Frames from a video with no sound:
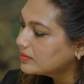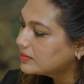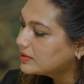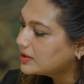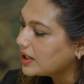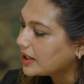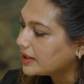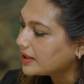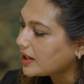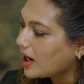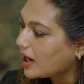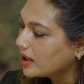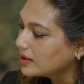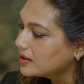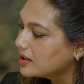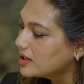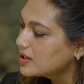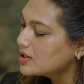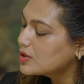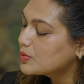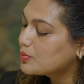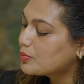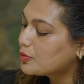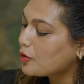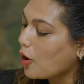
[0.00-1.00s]
that
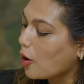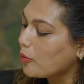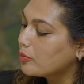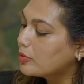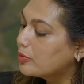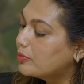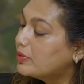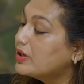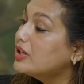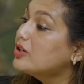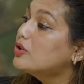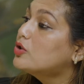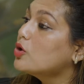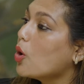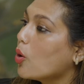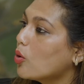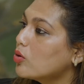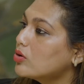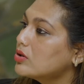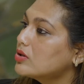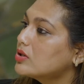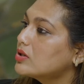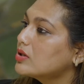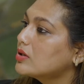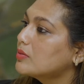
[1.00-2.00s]
others probably
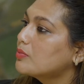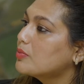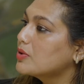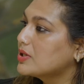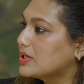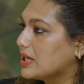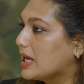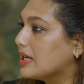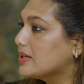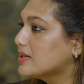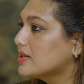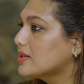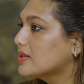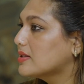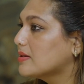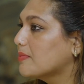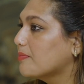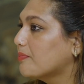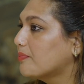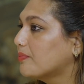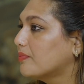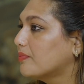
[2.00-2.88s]
don't possess?